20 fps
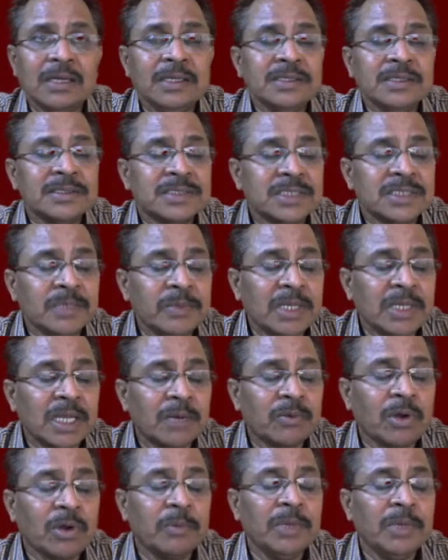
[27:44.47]
similar
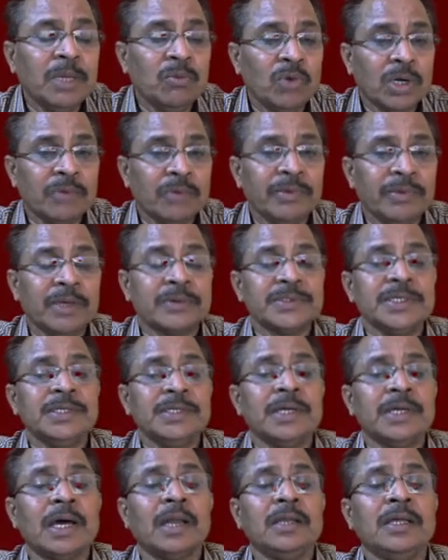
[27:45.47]
problem what we have seen
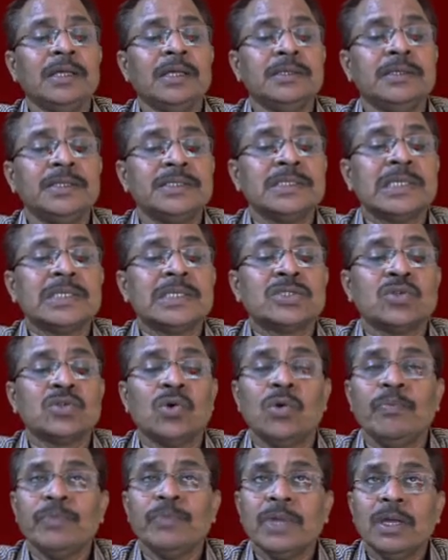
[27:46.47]
earlier. This is
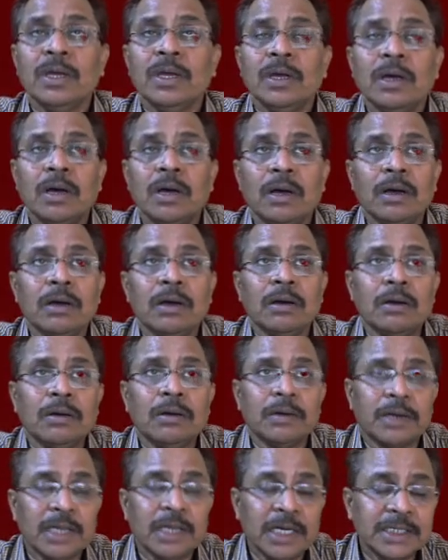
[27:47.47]
also
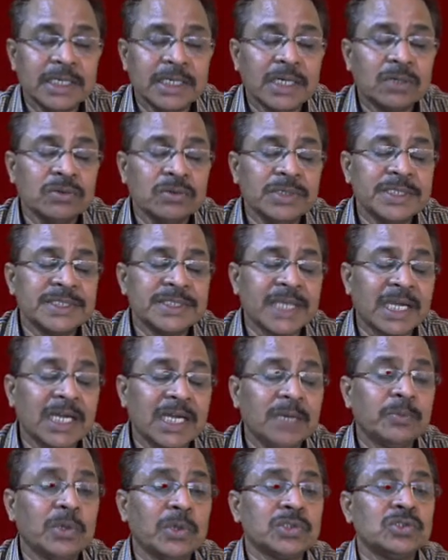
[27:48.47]
related to the second
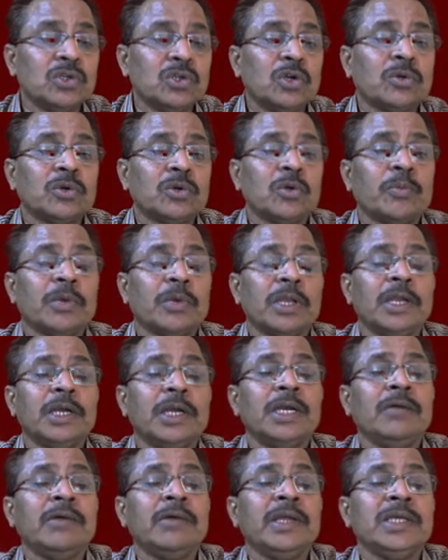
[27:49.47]
postulate of
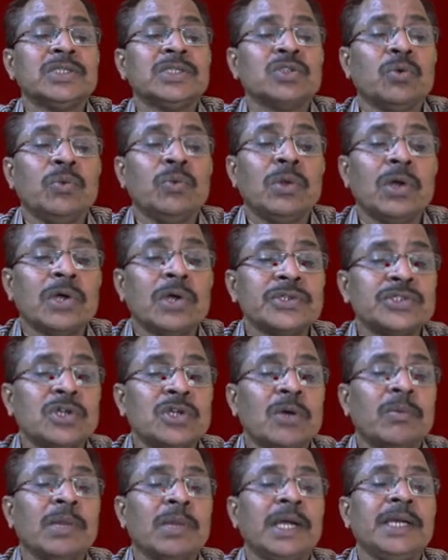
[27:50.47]
relativity. So velocity
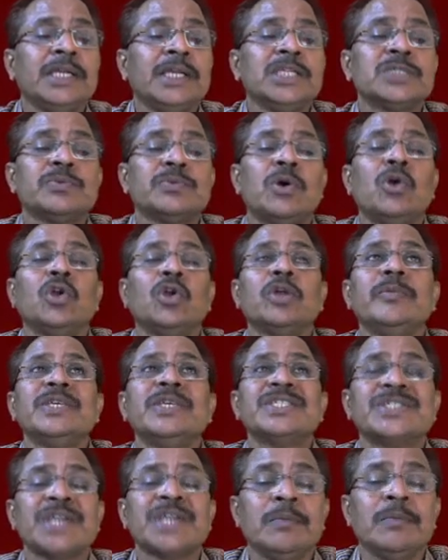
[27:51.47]
of light is found to be the
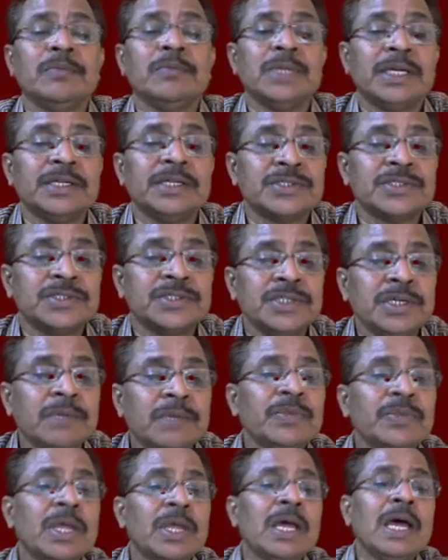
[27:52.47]
same, that is c,
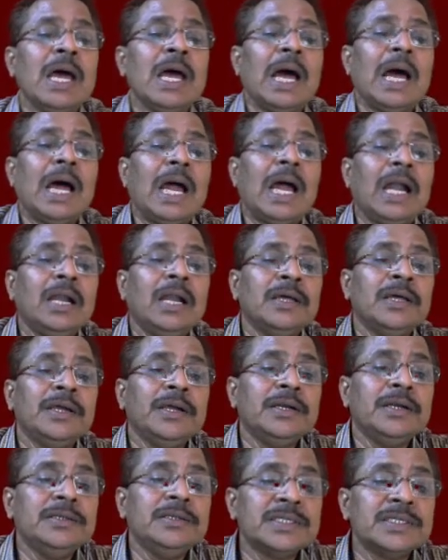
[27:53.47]
and
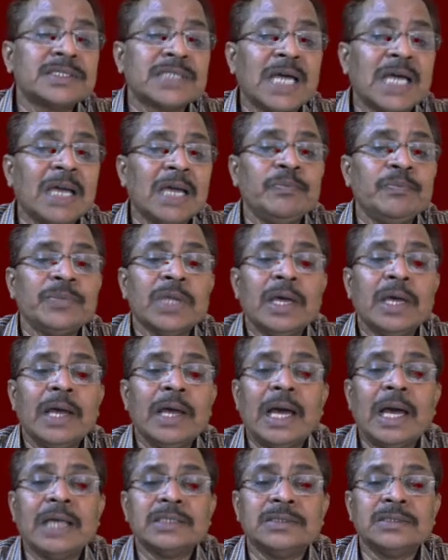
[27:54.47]
at this time,
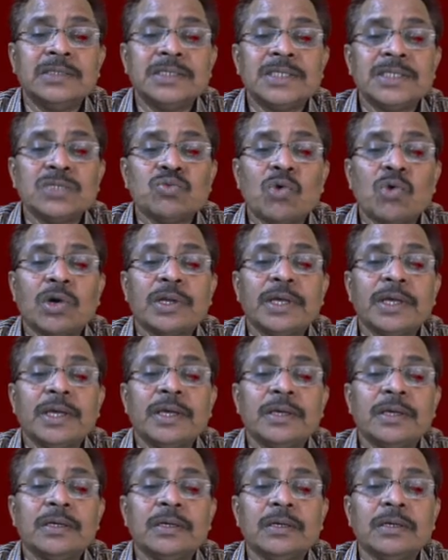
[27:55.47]
as this is what
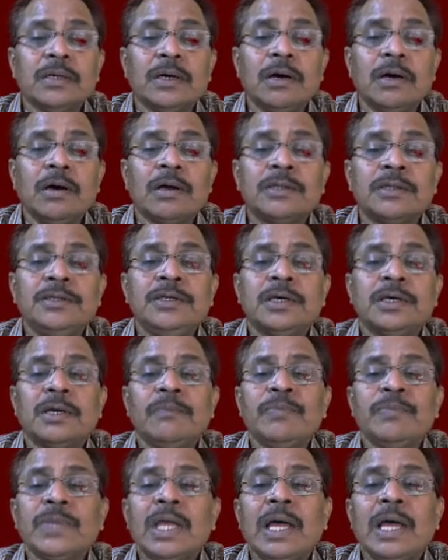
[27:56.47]
a Earth here,
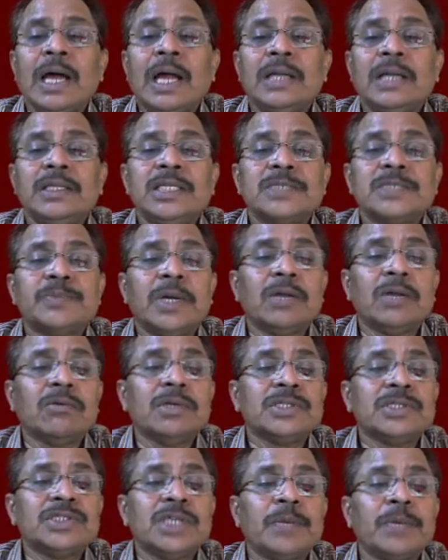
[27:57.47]
and this particular
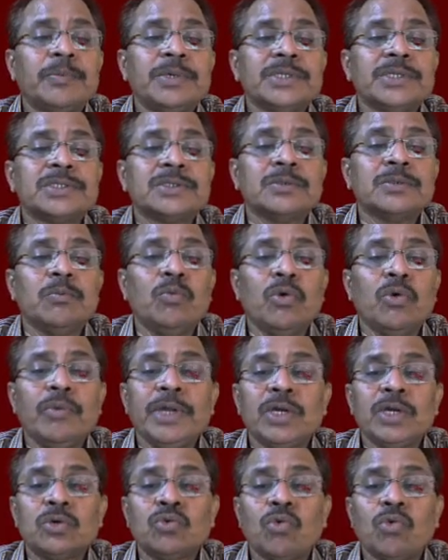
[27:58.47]
shape is
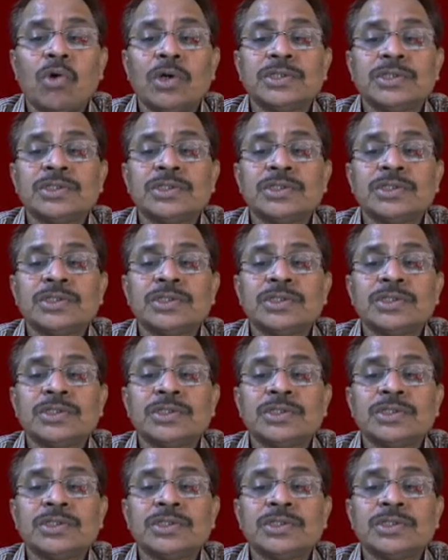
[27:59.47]
moving towards